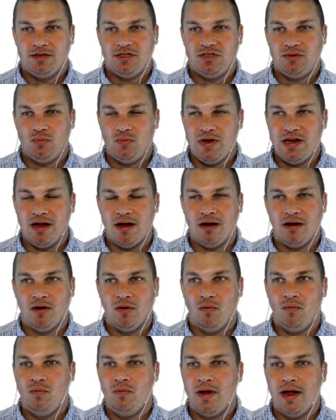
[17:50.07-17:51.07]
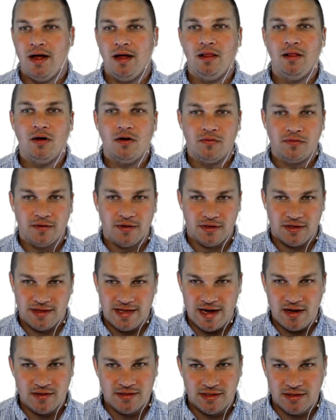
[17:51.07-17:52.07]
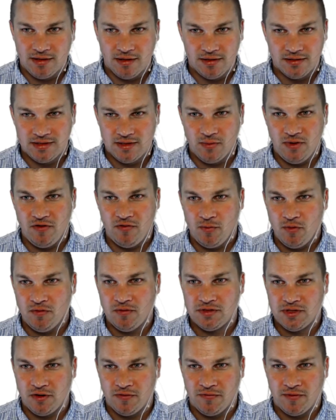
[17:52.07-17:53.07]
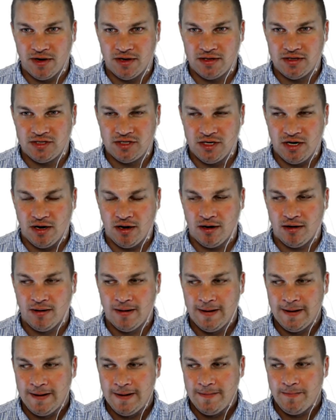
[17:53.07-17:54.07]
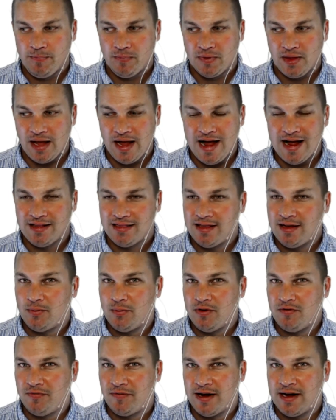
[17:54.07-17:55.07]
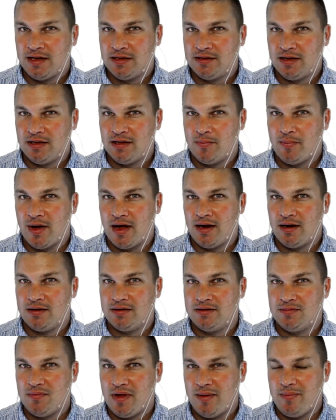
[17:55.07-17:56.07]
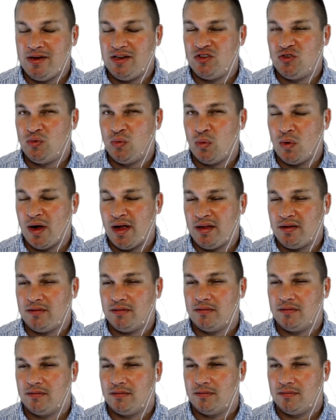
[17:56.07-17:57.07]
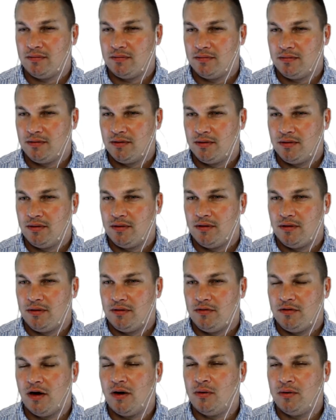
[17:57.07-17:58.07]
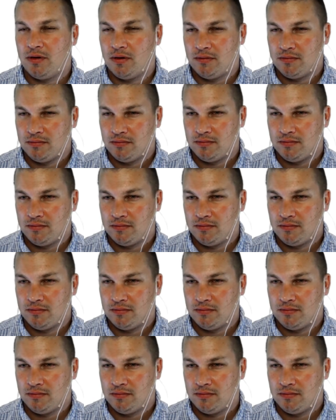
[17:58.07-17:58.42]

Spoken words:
We are well over 1,000 loads that we've moved so far this year. I think we filed on the bond maybe twice total.